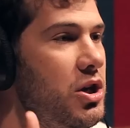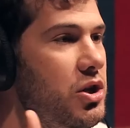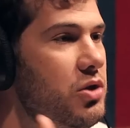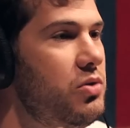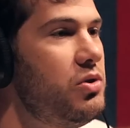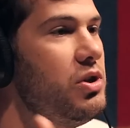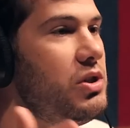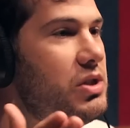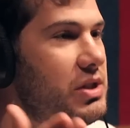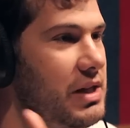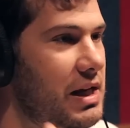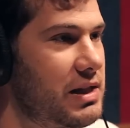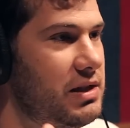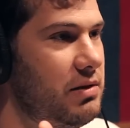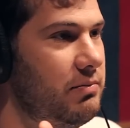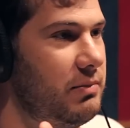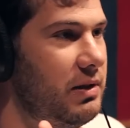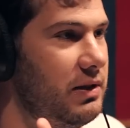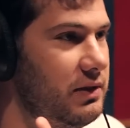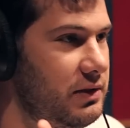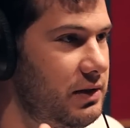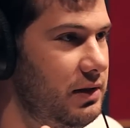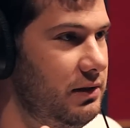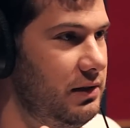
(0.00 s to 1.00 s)
you just said
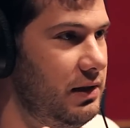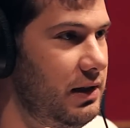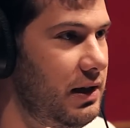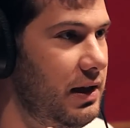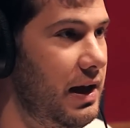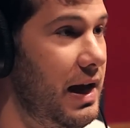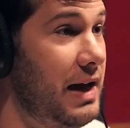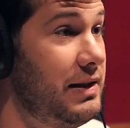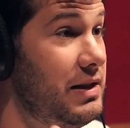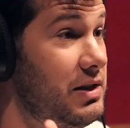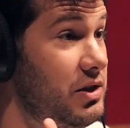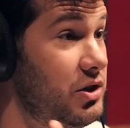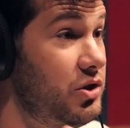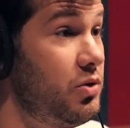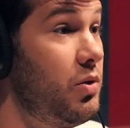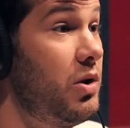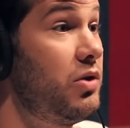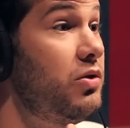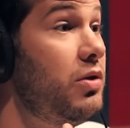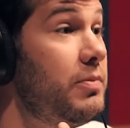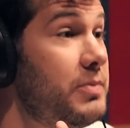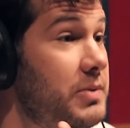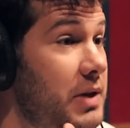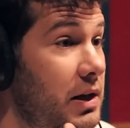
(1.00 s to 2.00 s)
something, Cynthia, and this is
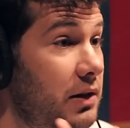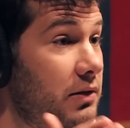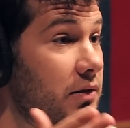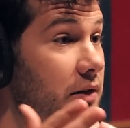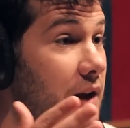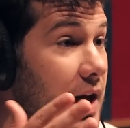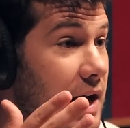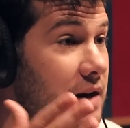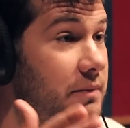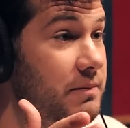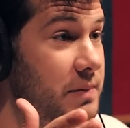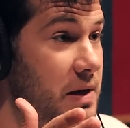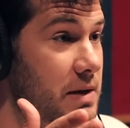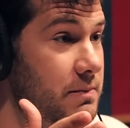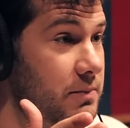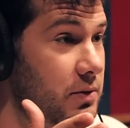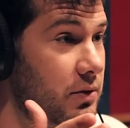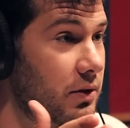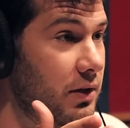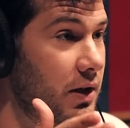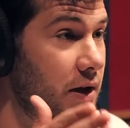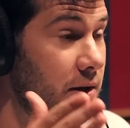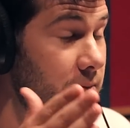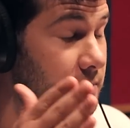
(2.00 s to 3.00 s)
going to upset a lot of
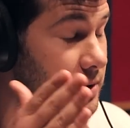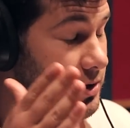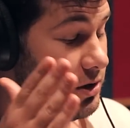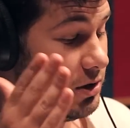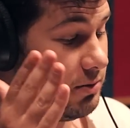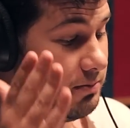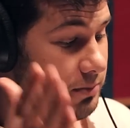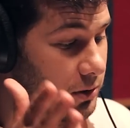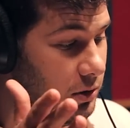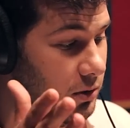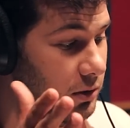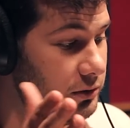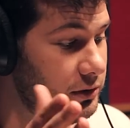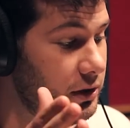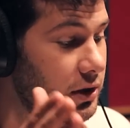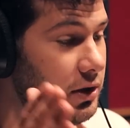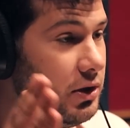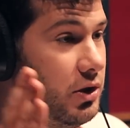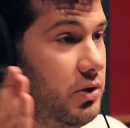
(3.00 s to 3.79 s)
people, but you're bold.